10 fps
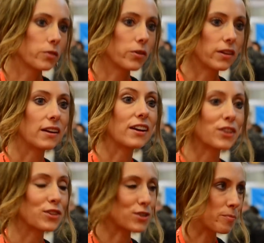when they hear
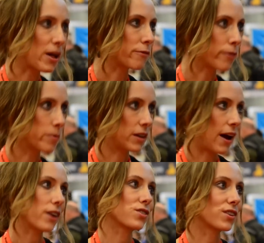that there's a platform that
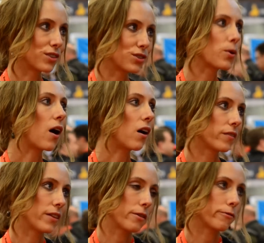actually can do all
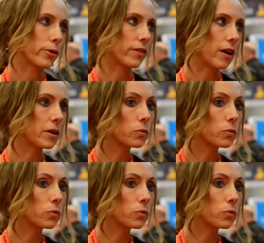of that for them.